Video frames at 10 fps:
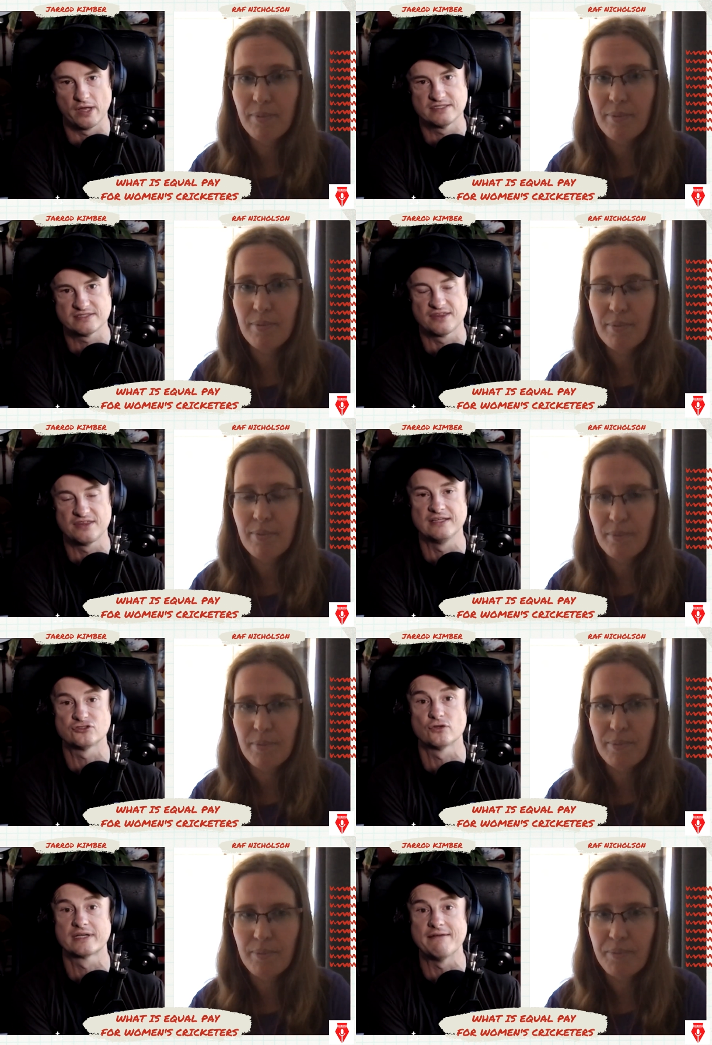Speaker 1: it's the thing that
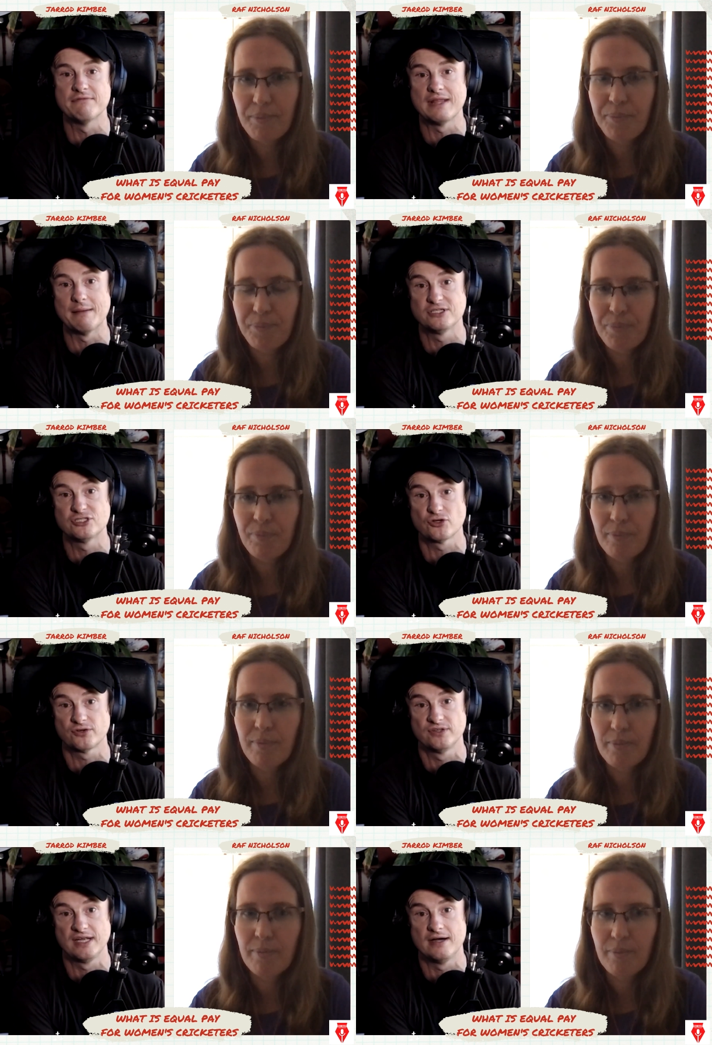sort of gave them that big shot
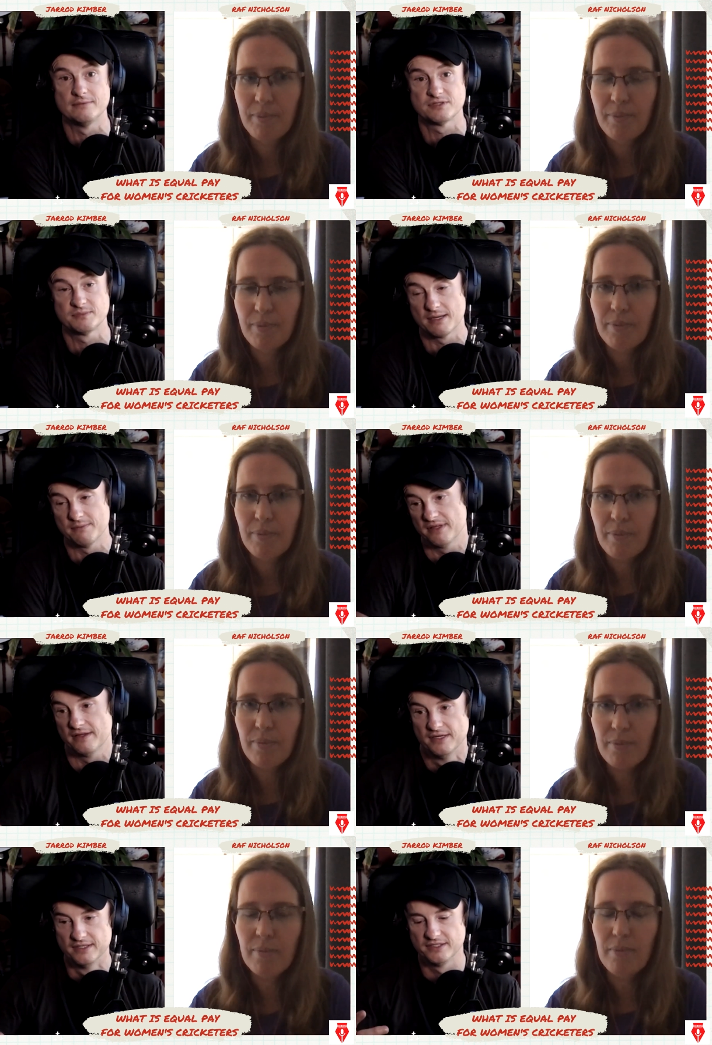in the arm to become the,
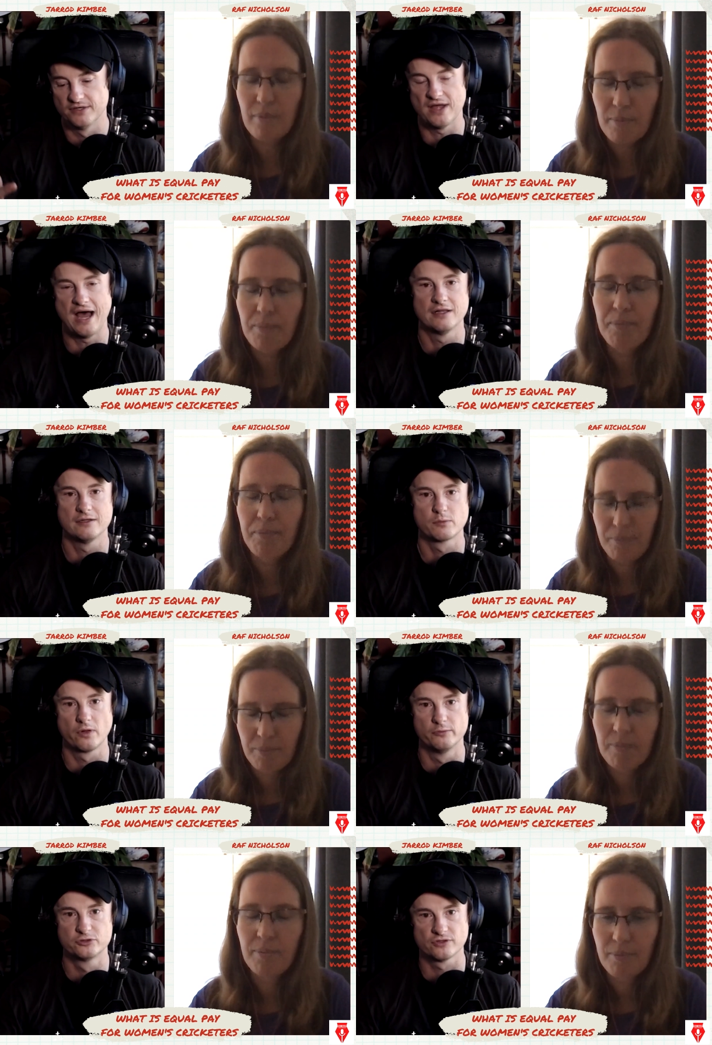you know, the Harlem
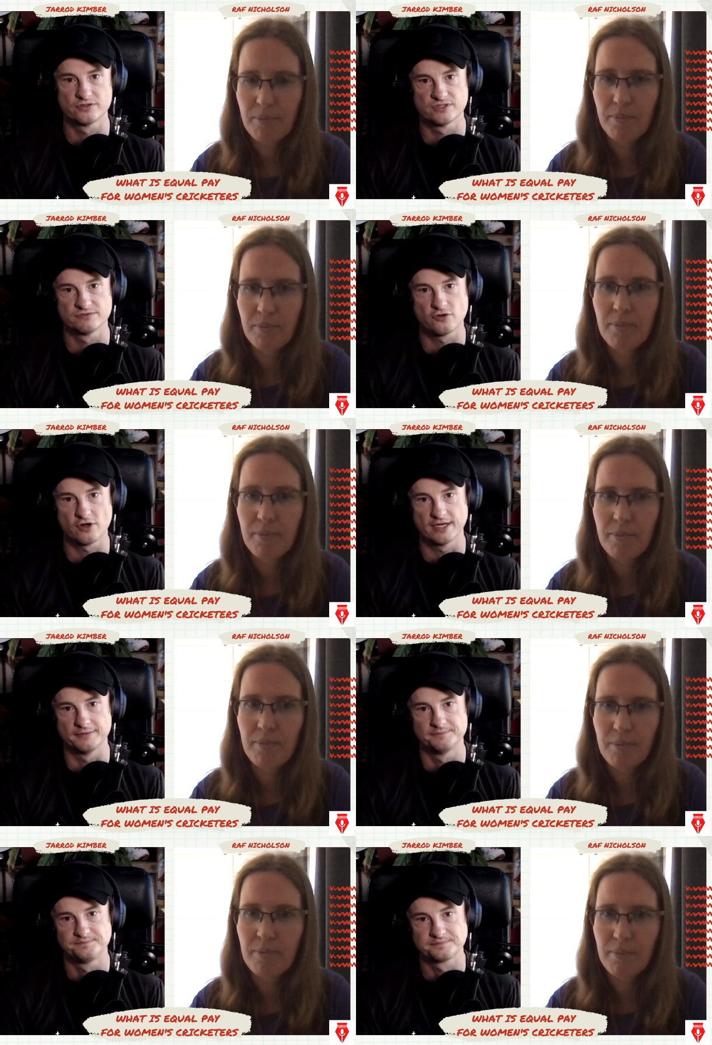Globetrotters of cricket.
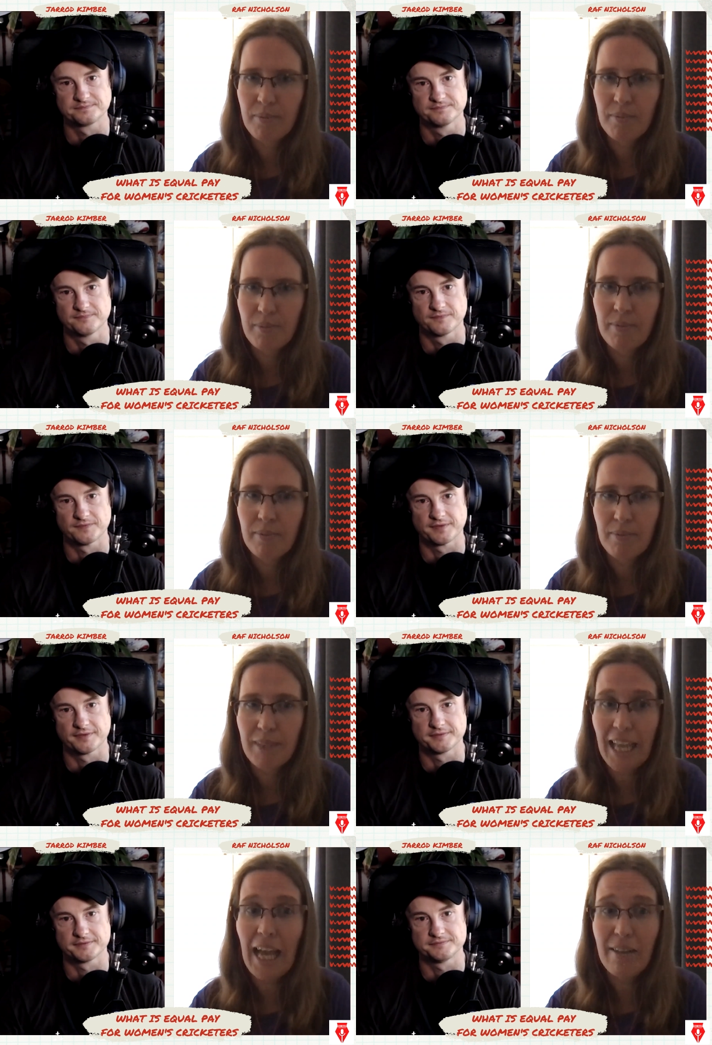
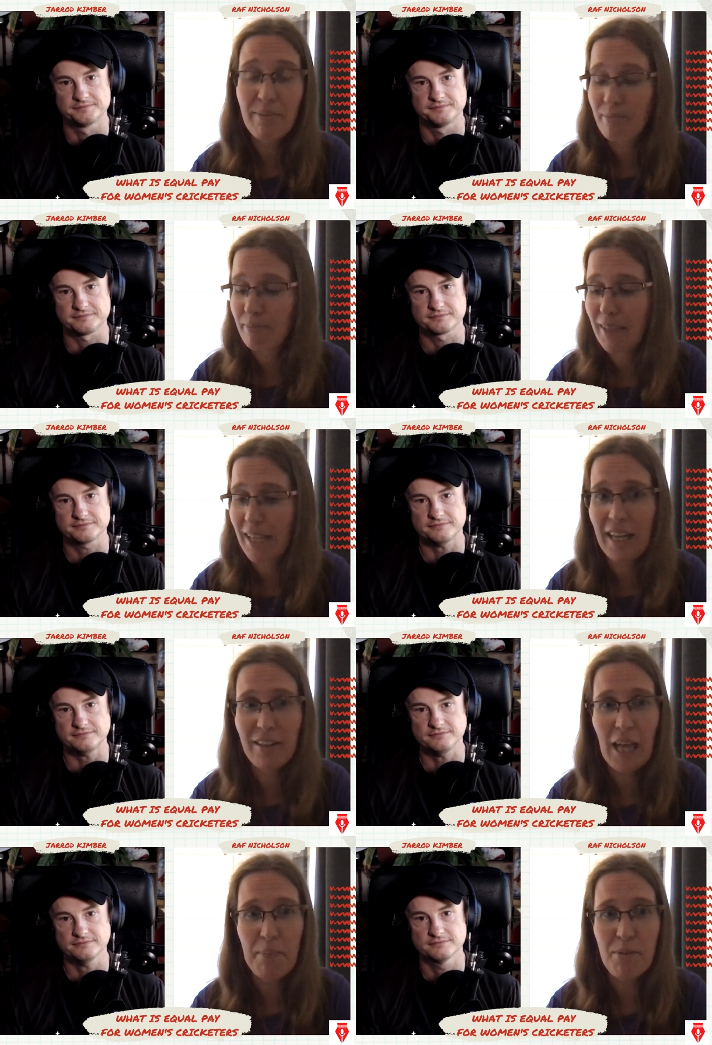
Speaker 2: Yeah, yeah,
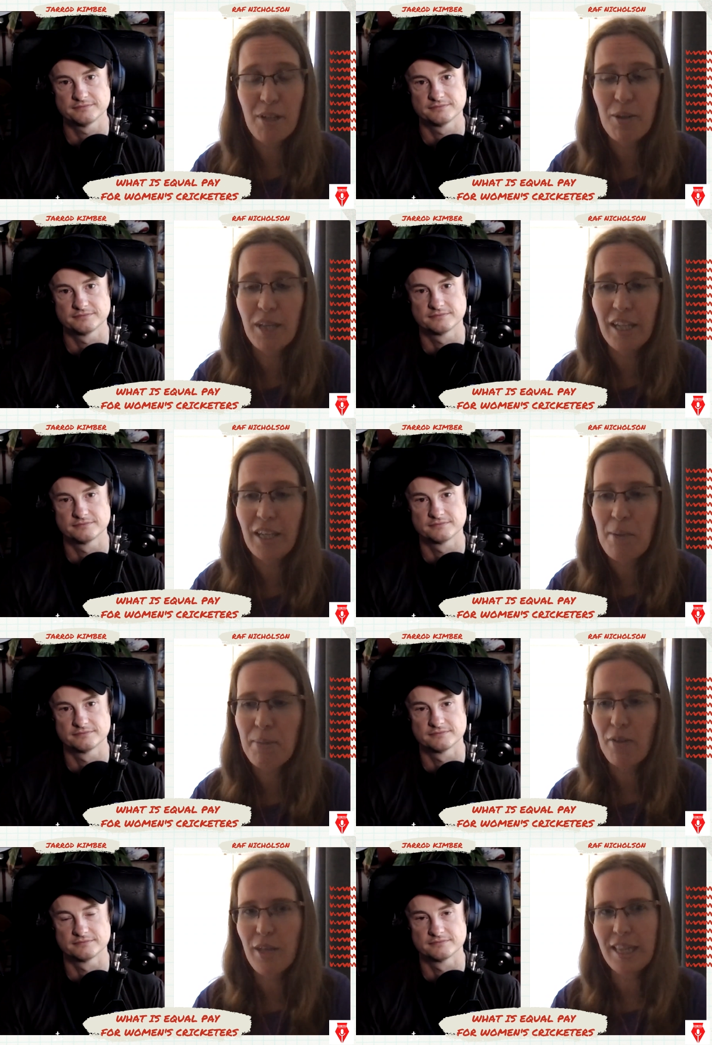absolutely.
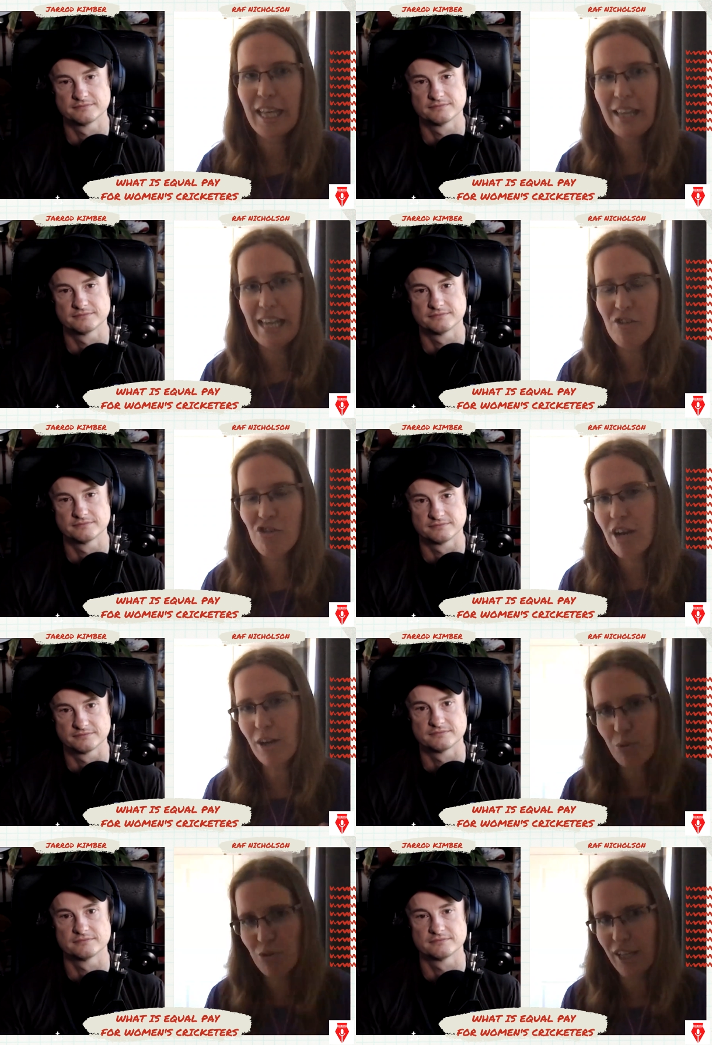I think that it
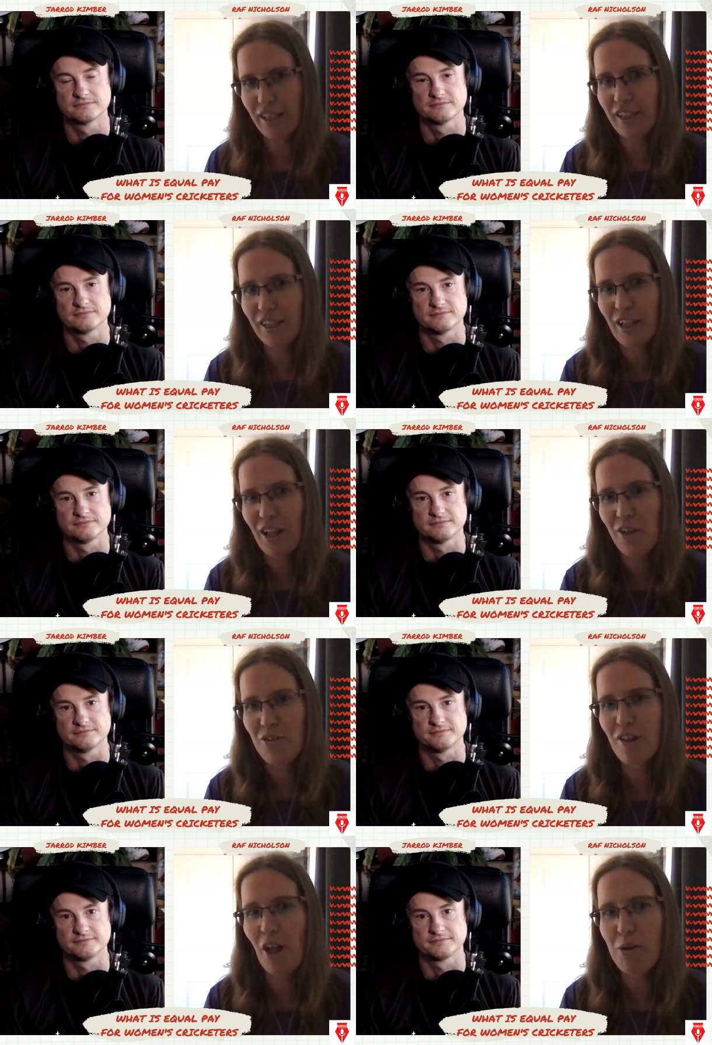trickles in
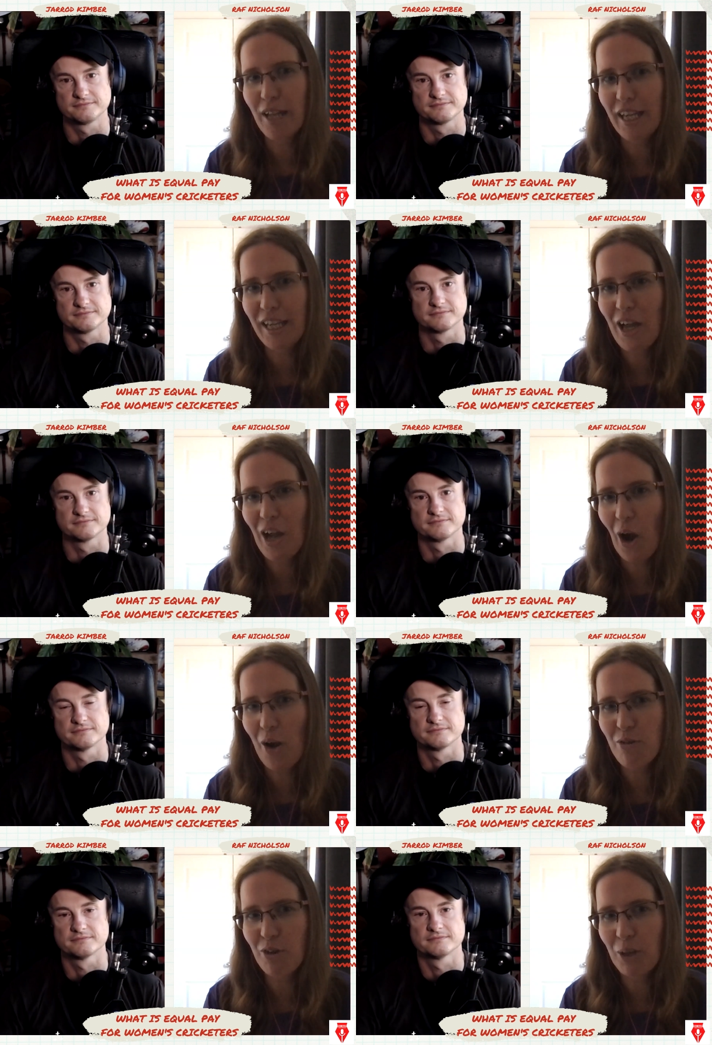slowly
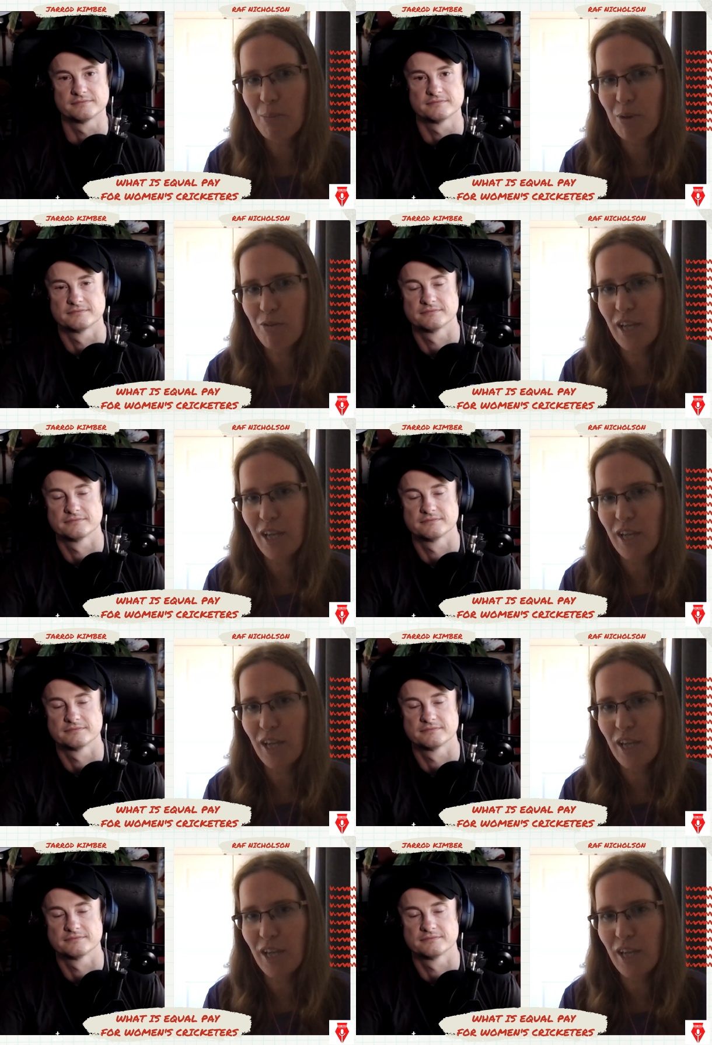over a number of